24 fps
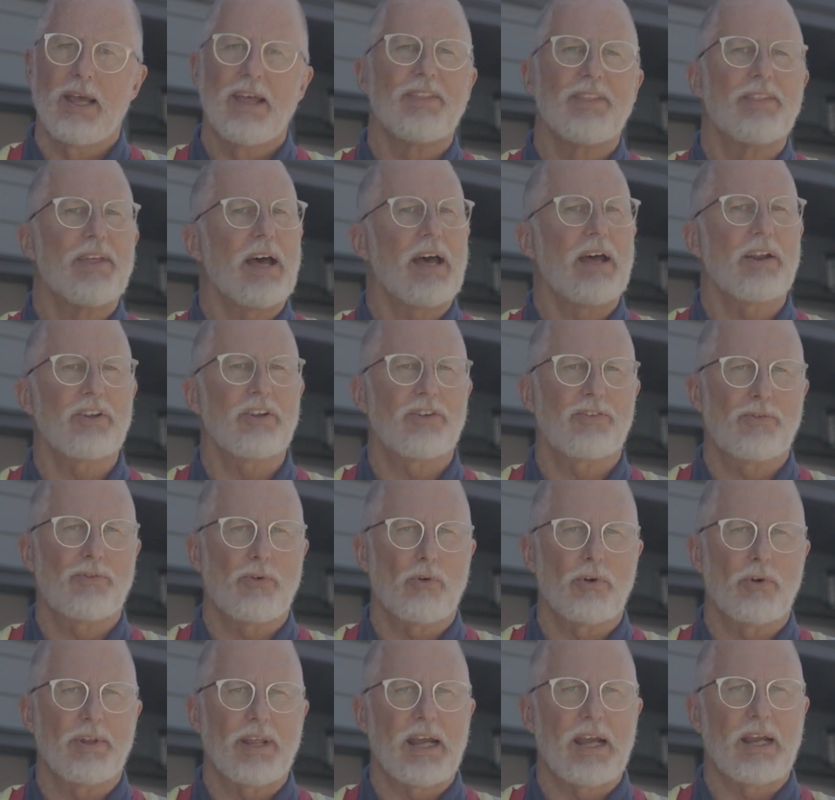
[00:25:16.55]
That is
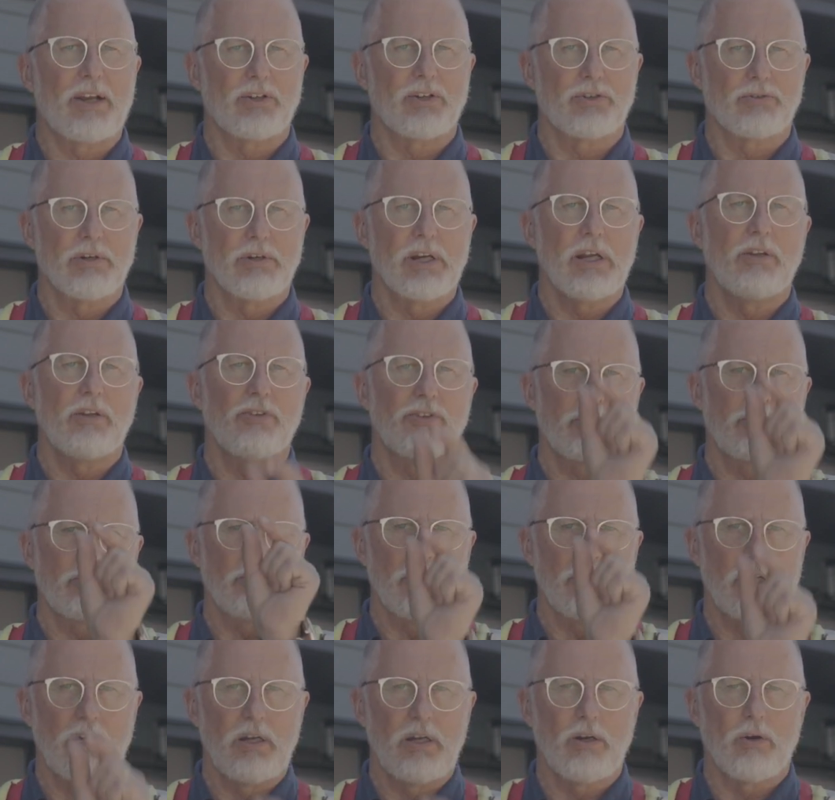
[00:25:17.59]
for that drain
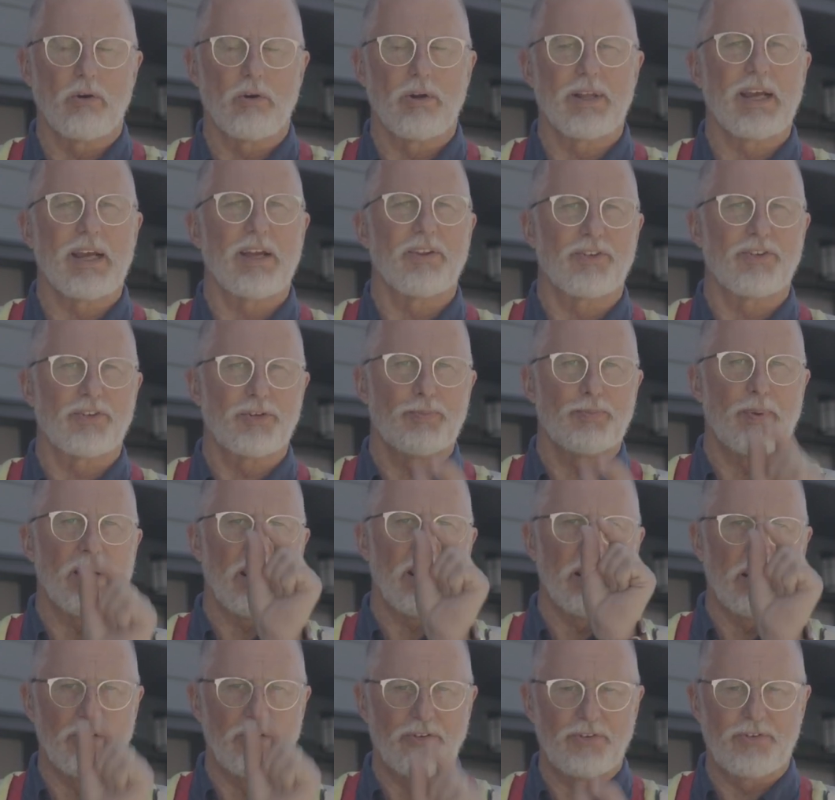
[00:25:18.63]
screen or that
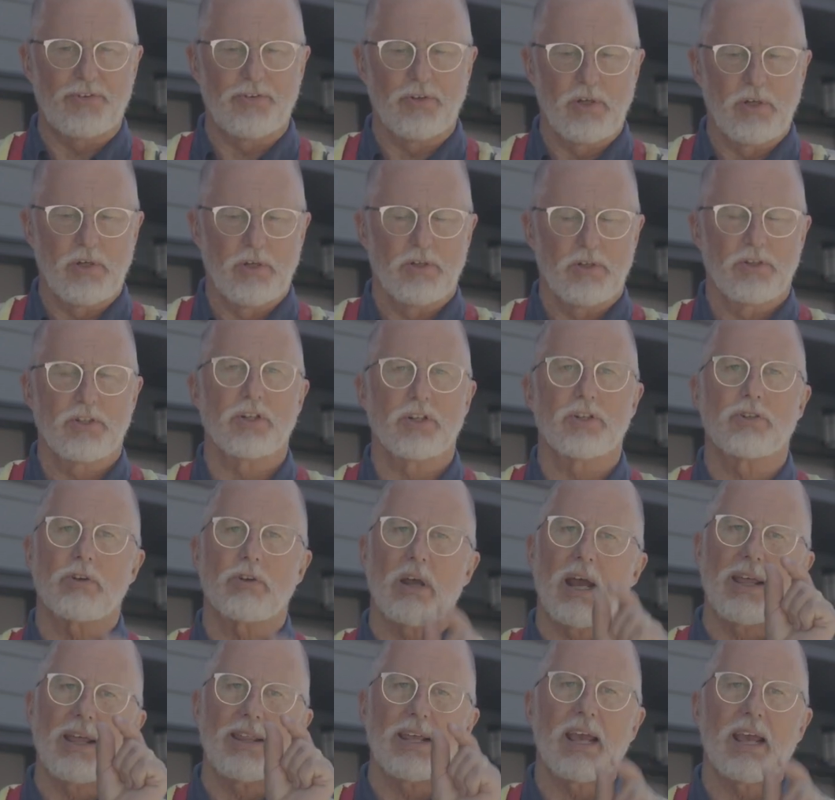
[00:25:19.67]
space to
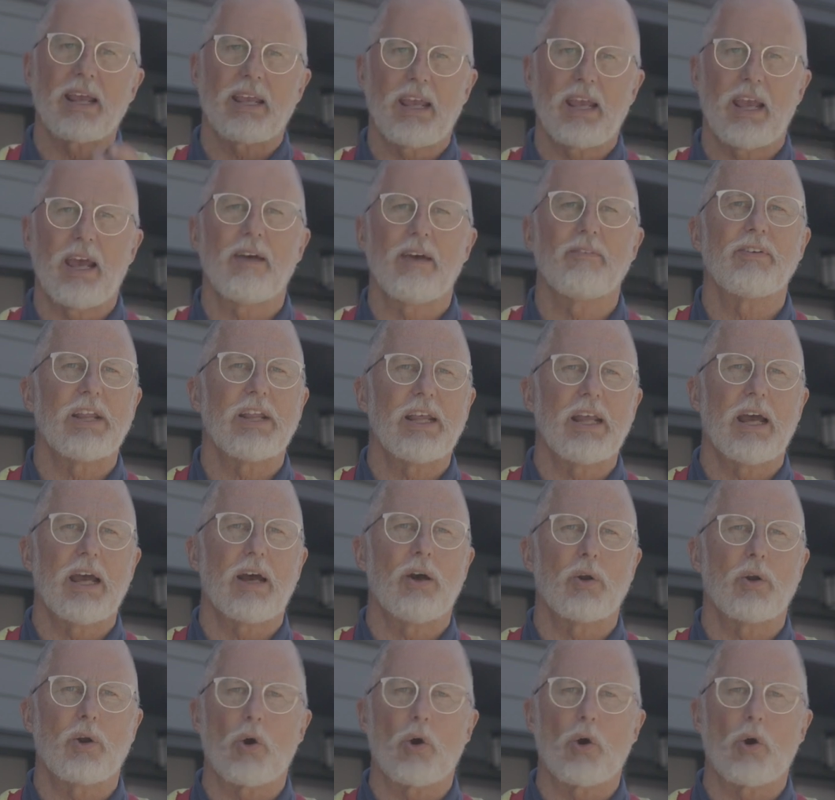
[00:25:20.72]
dry that cavity out,